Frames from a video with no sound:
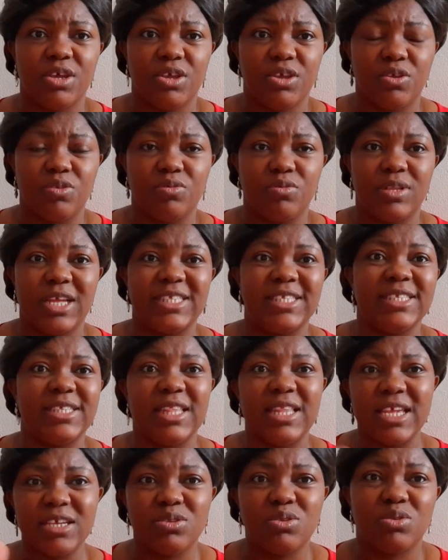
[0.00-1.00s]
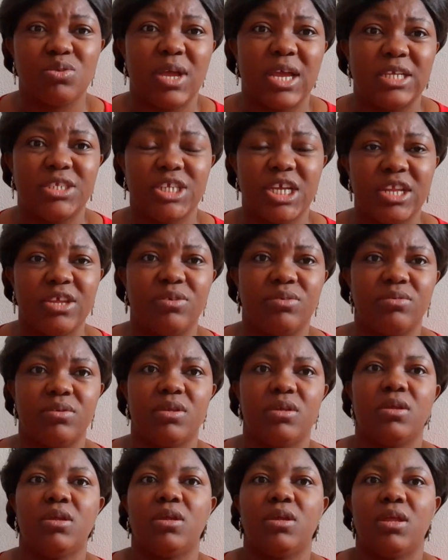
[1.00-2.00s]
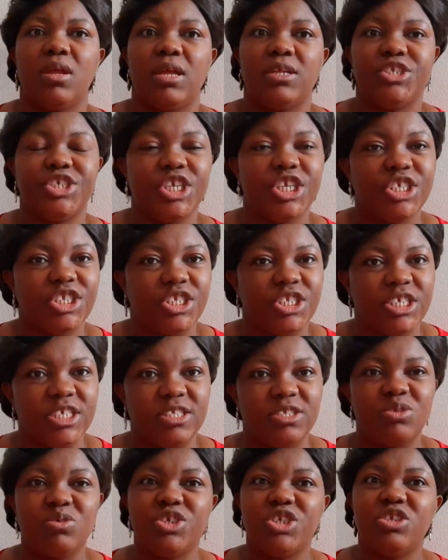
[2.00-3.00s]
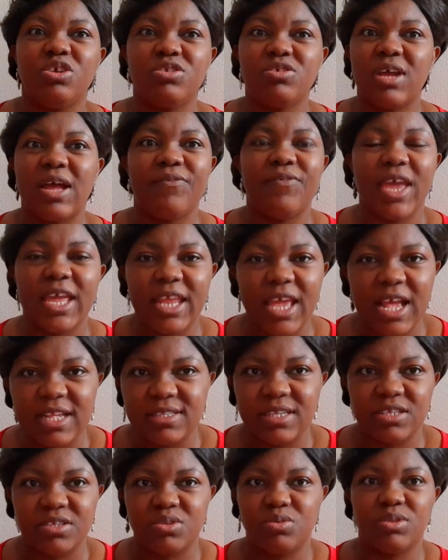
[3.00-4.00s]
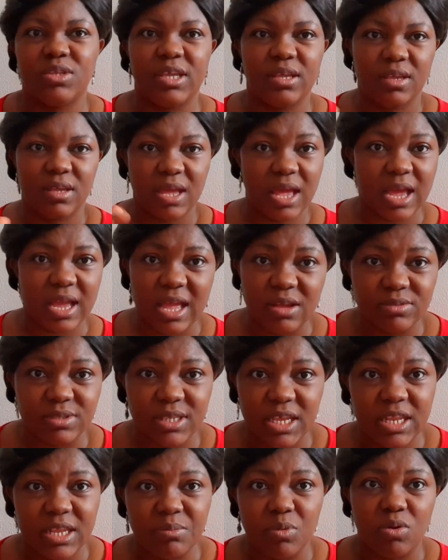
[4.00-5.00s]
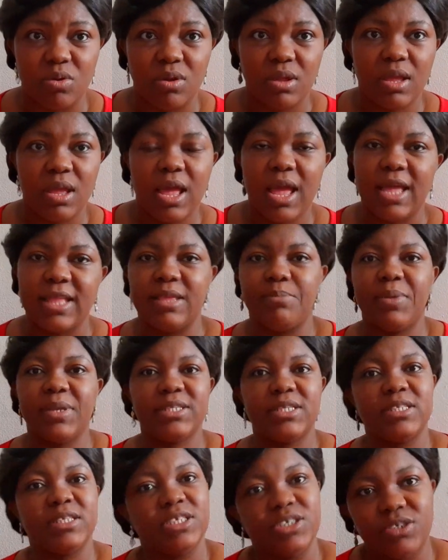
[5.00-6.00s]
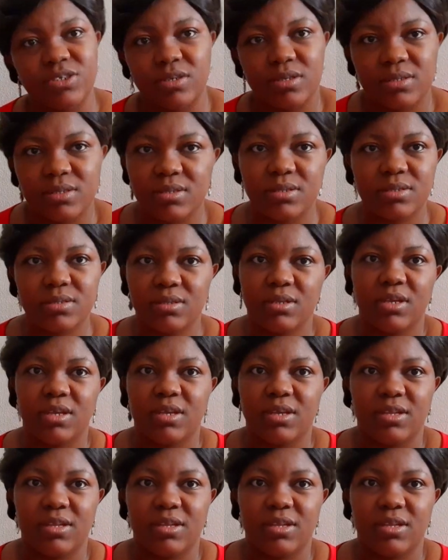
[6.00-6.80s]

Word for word: you know, that is linked to her channel changed it so she doesn't have any access to the account anymore and the person is just